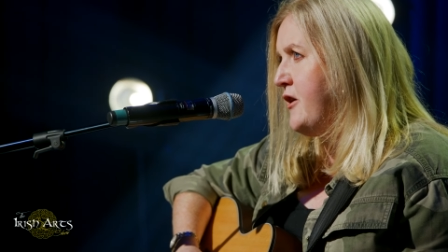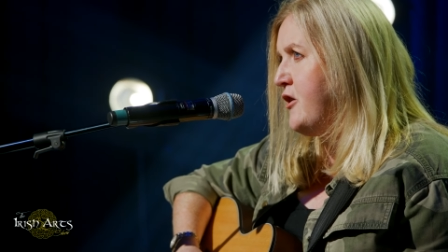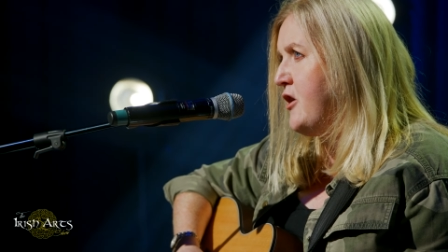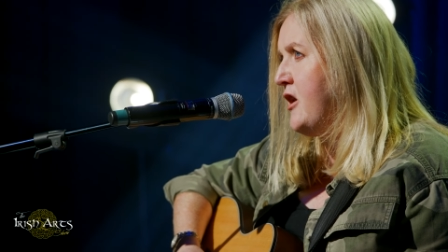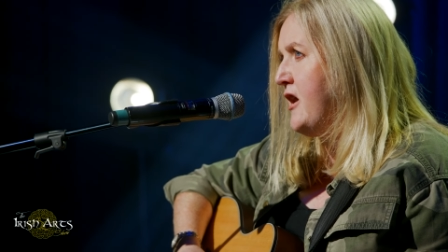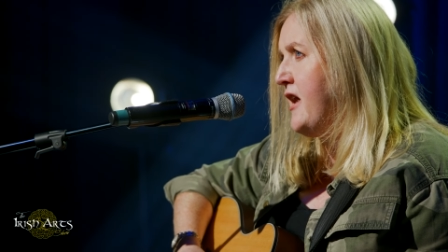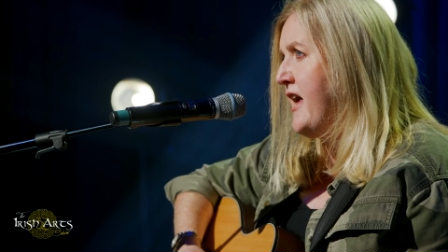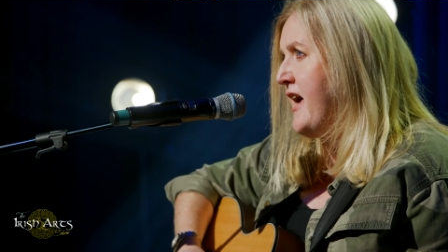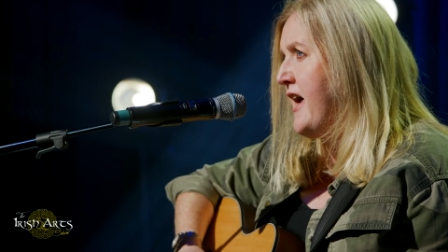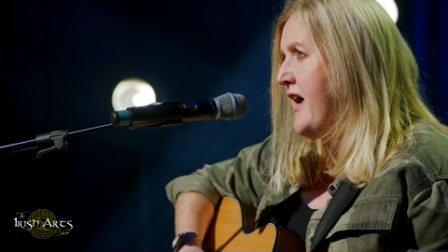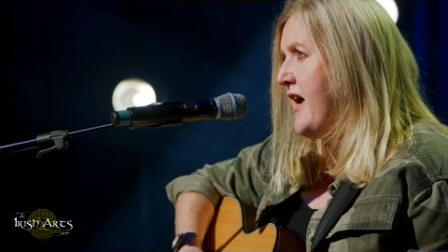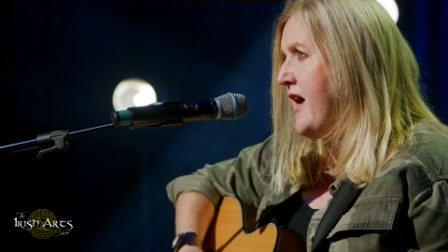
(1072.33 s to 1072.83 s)

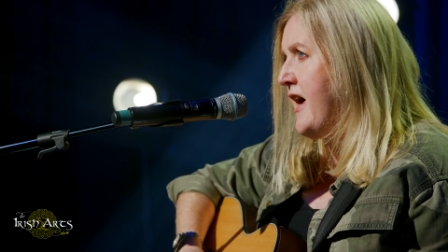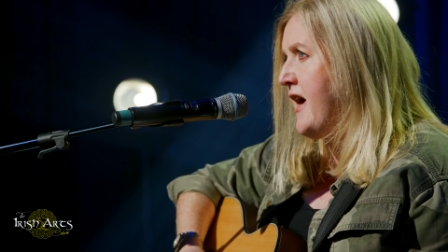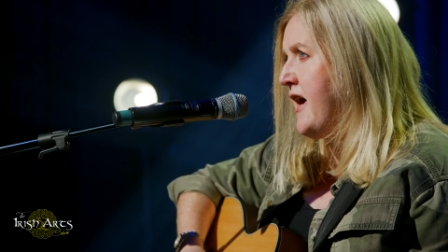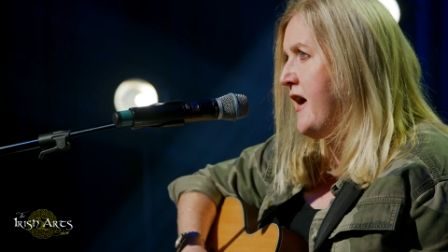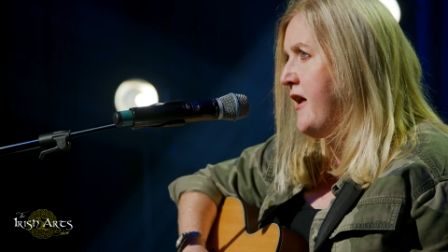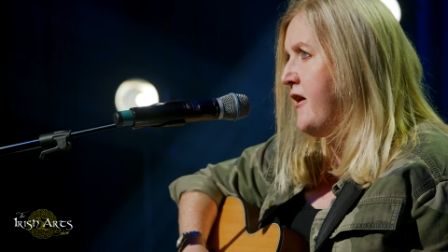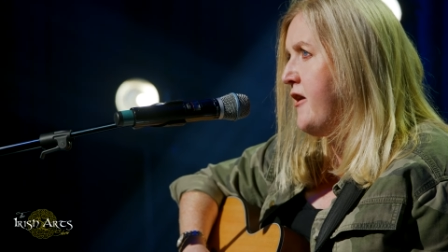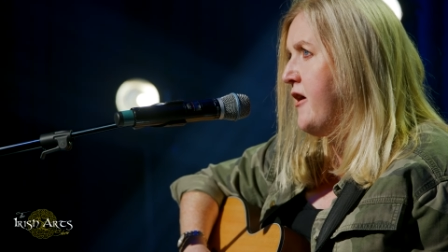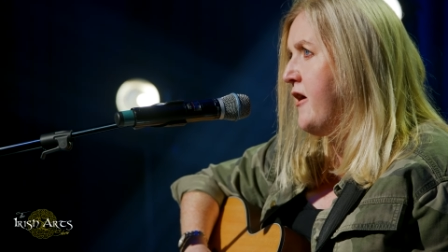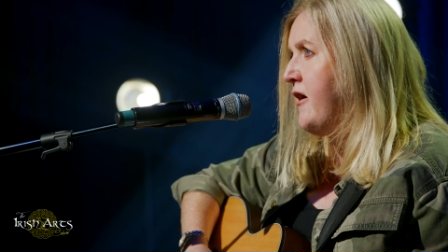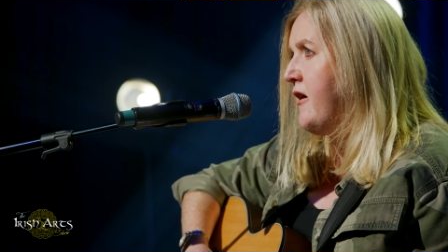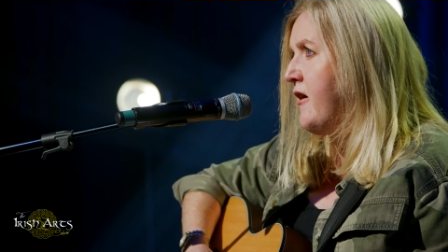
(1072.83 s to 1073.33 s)

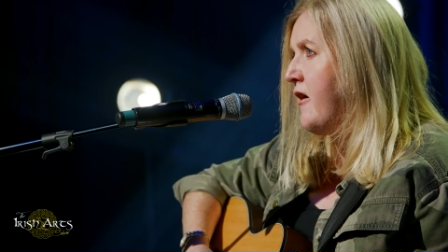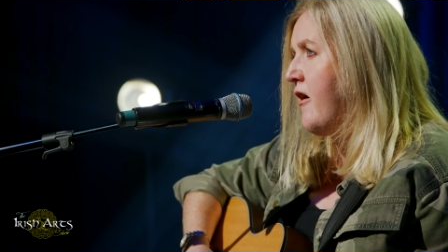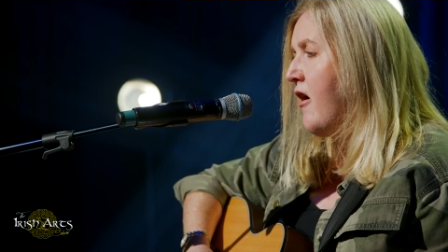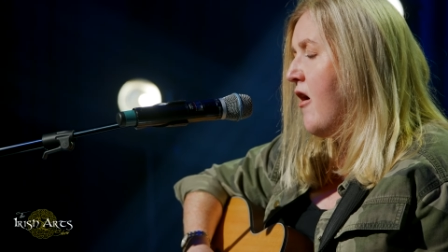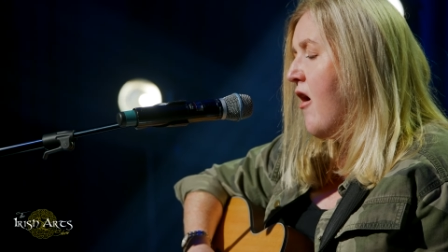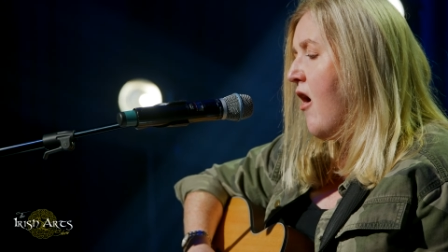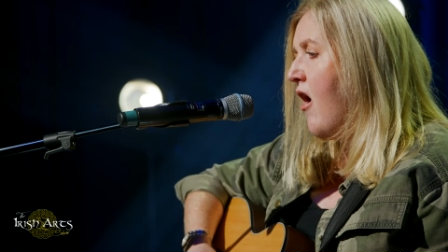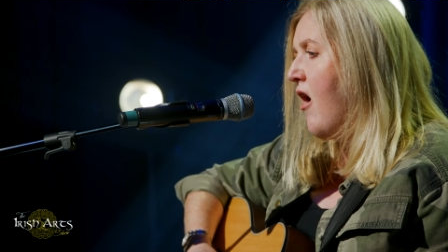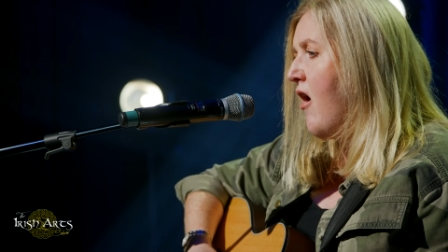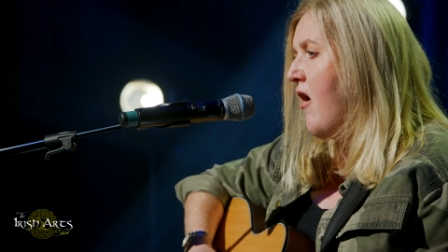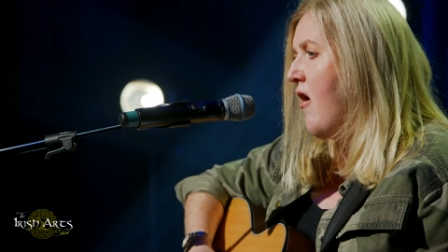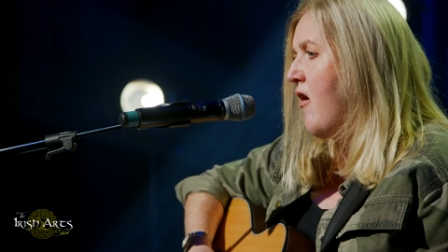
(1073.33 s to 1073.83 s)
Atlantic
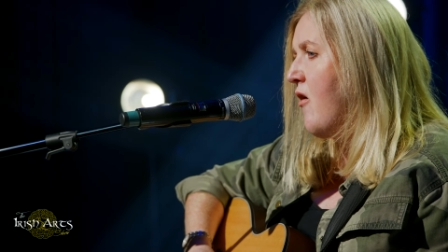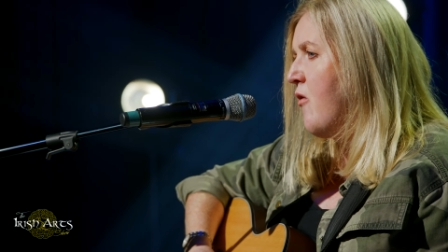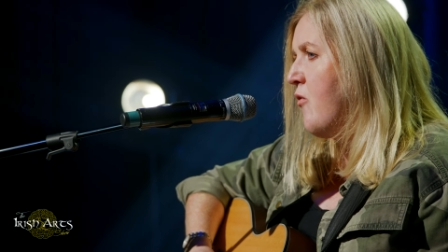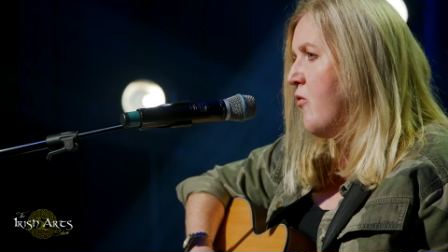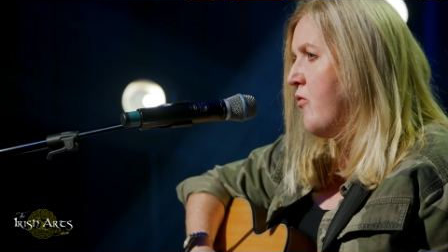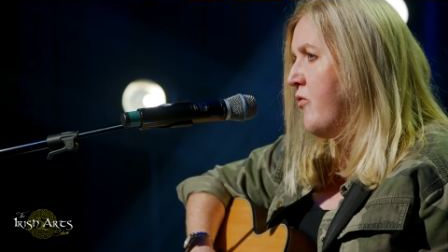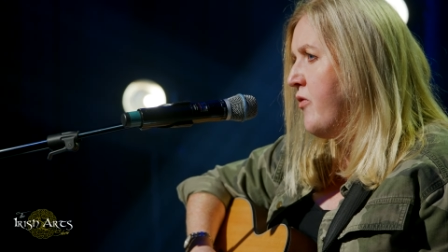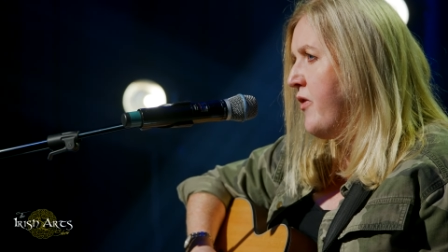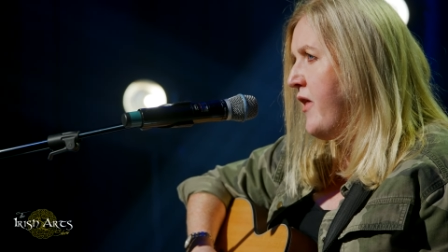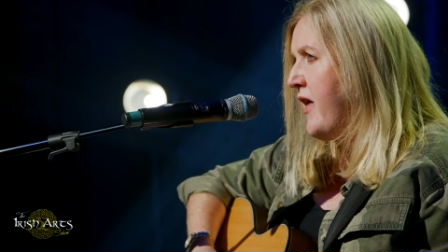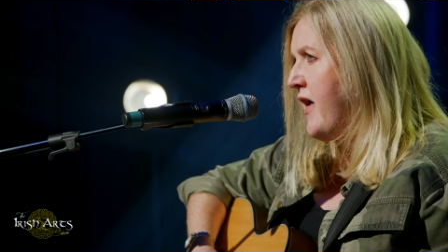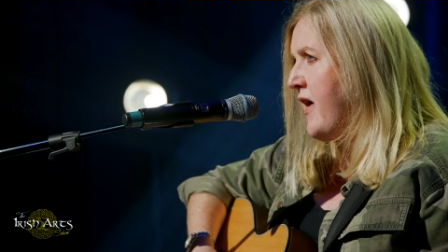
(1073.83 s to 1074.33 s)

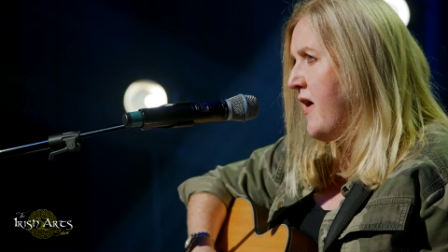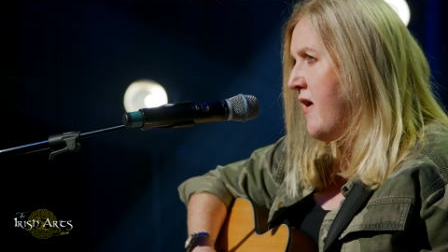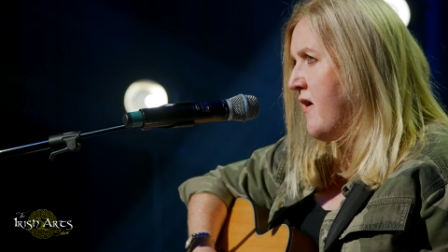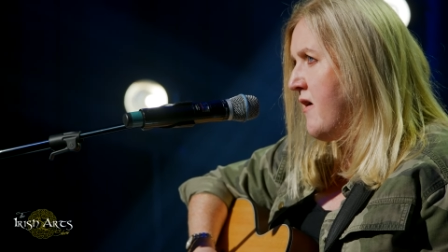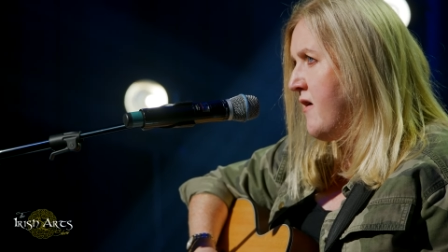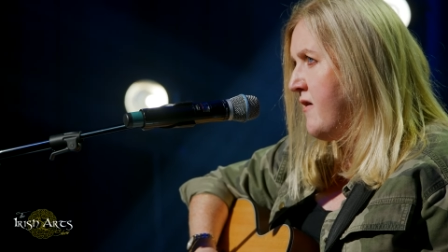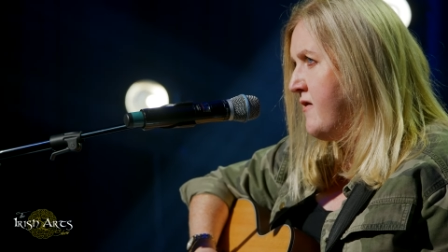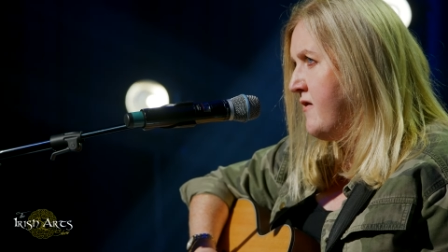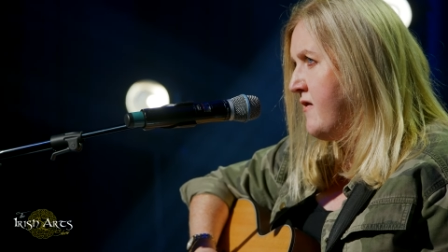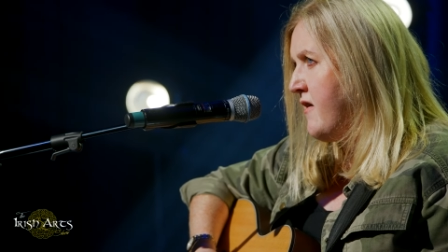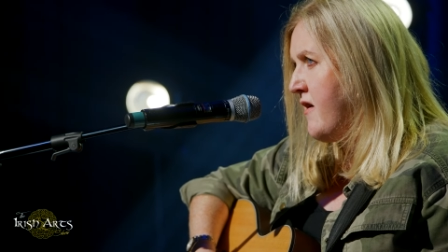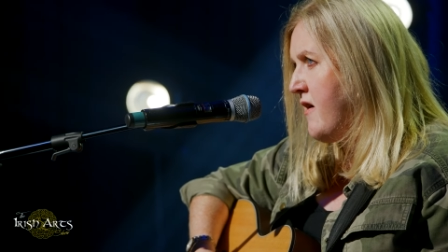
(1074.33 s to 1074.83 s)
on
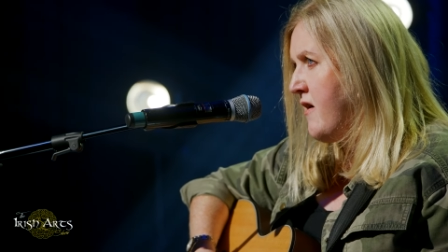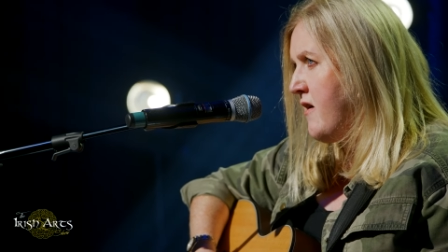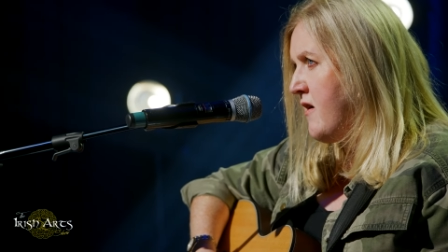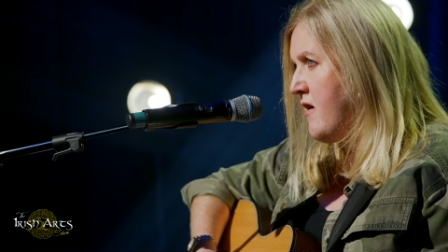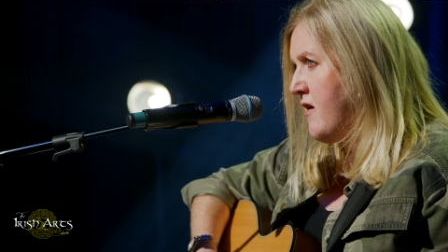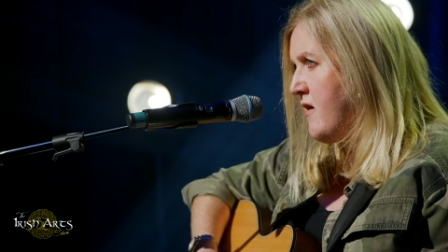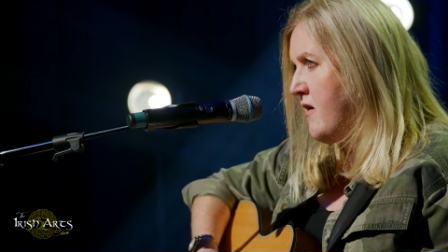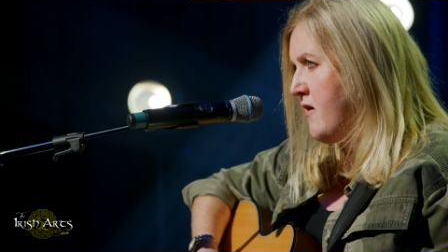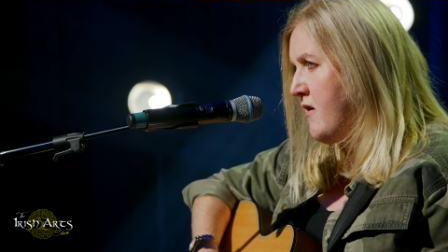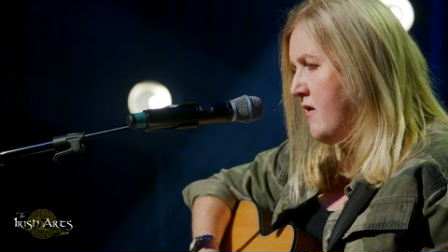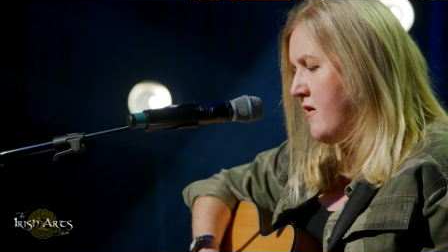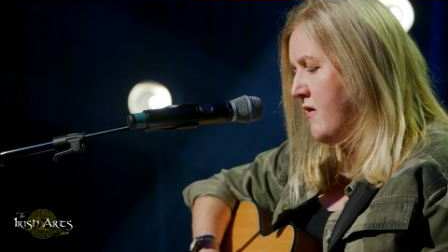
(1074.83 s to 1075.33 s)
that
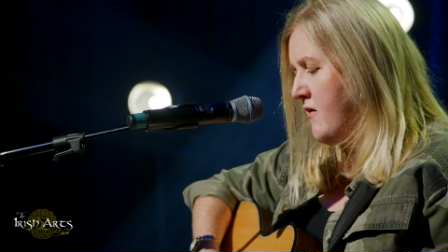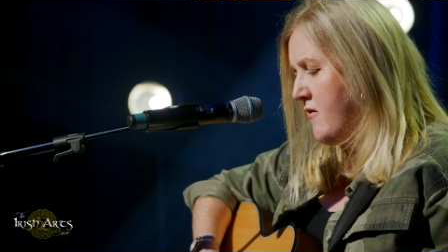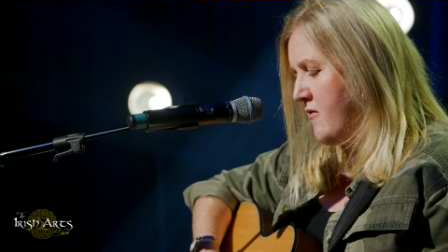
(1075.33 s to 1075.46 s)
day.